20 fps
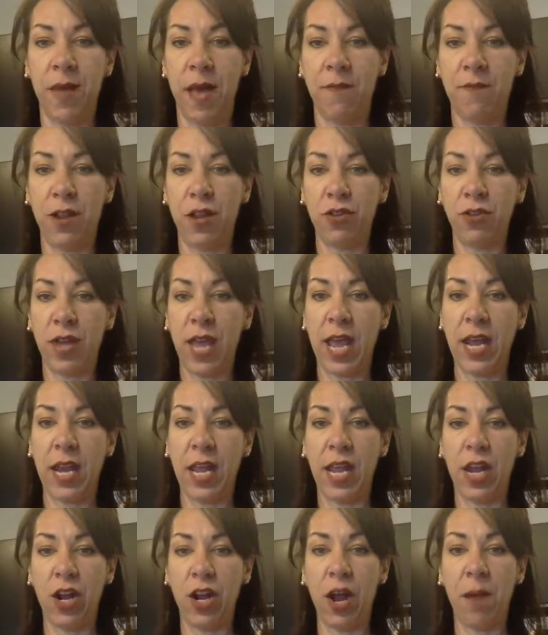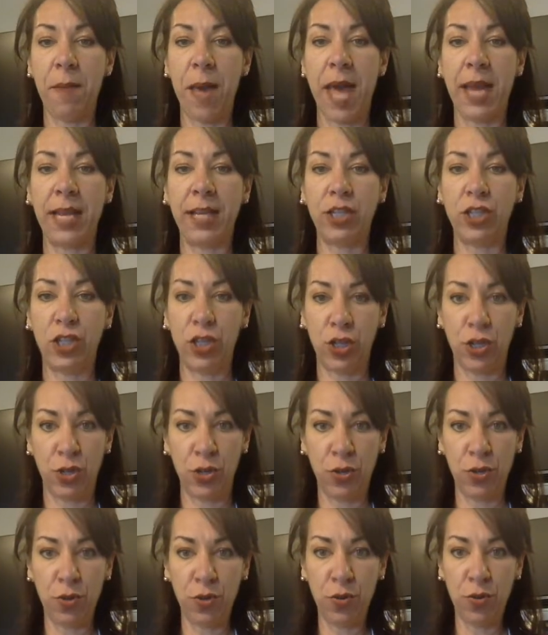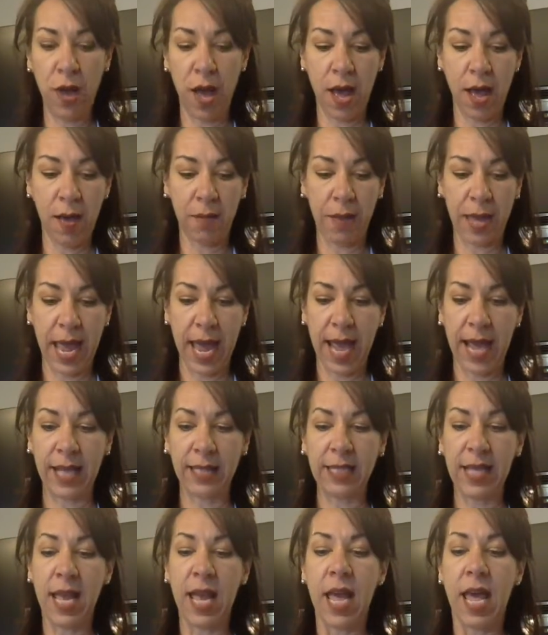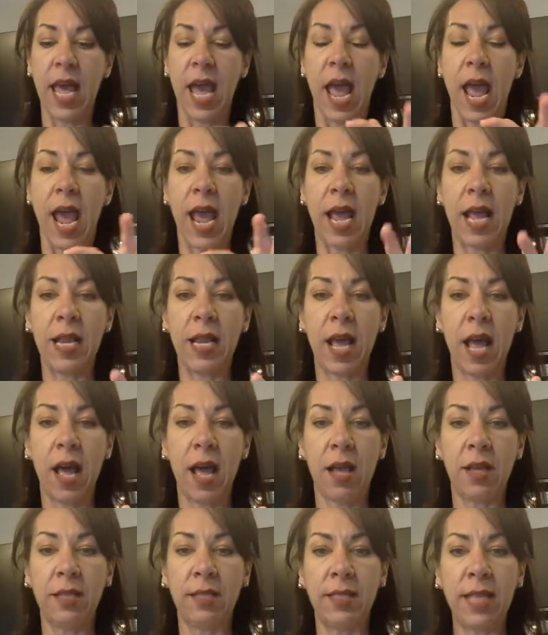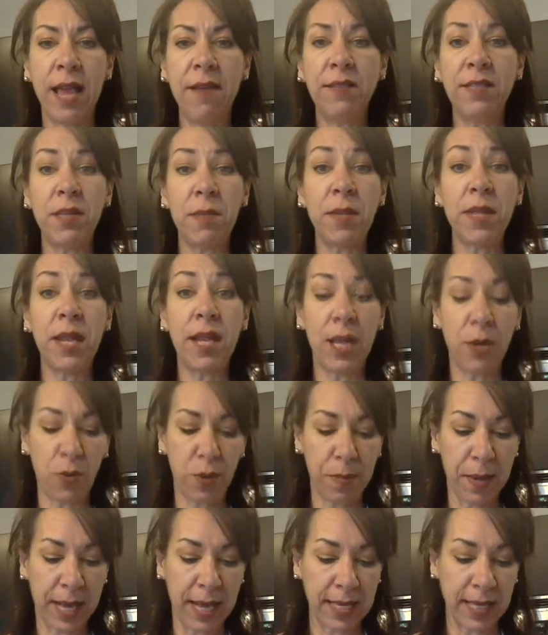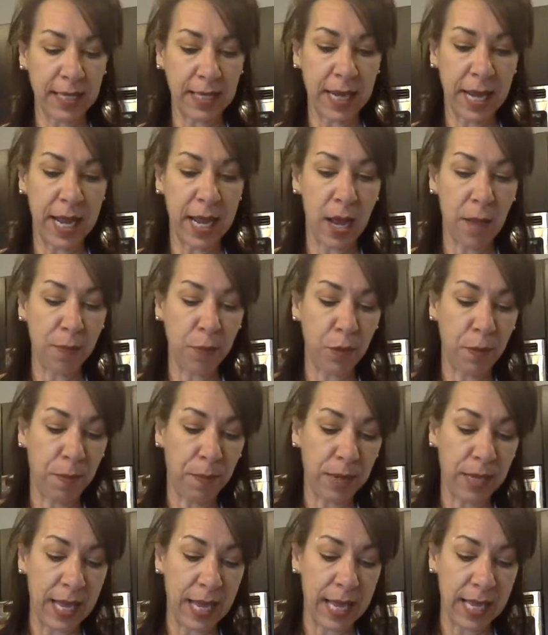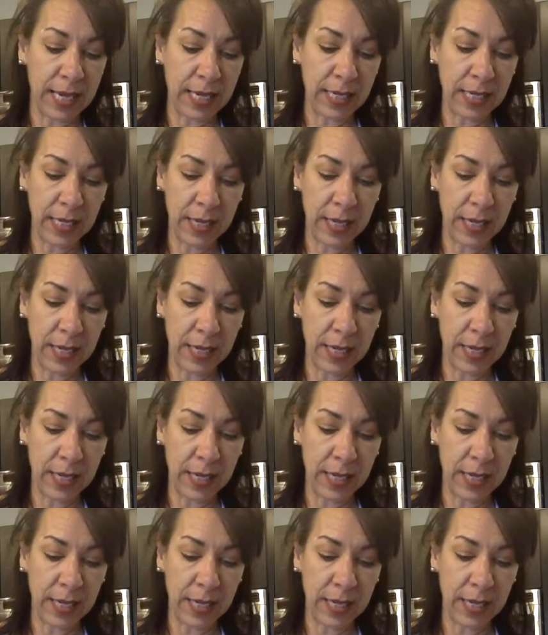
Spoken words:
I have another can here. I'm adding two cans, and save some of the liquid because it's going to help you blend.